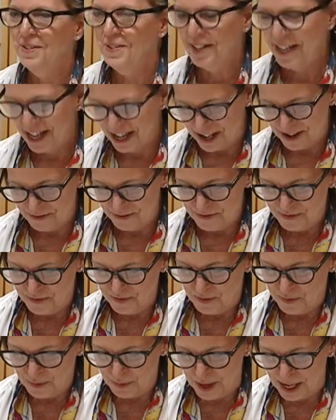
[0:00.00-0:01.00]
Okay.
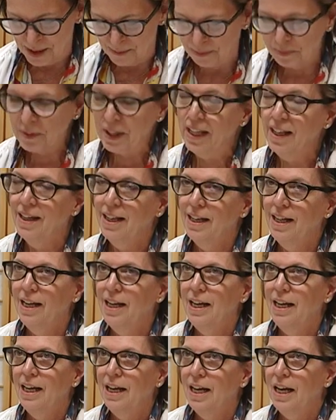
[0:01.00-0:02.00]
Well,
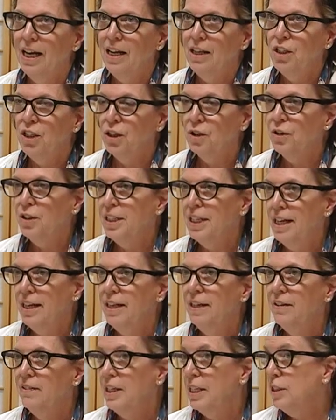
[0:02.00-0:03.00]
you're
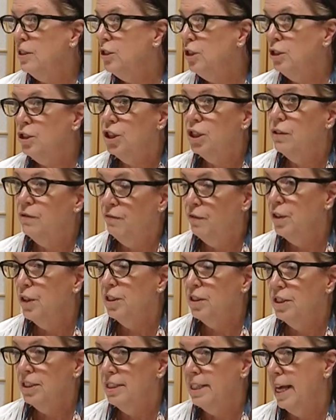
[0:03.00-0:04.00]
looking. You should
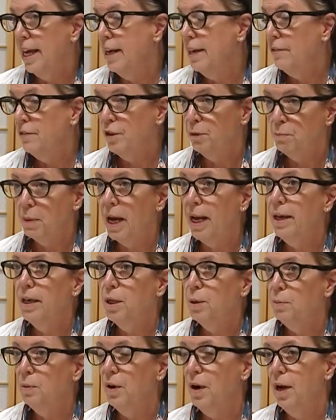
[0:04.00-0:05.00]
first say if you're buying
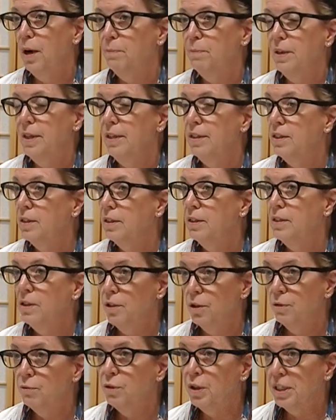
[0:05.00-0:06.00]
a property,
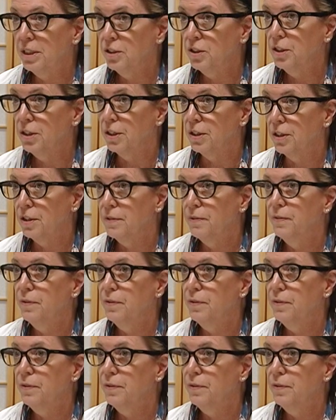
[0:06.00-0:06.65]
the realtor.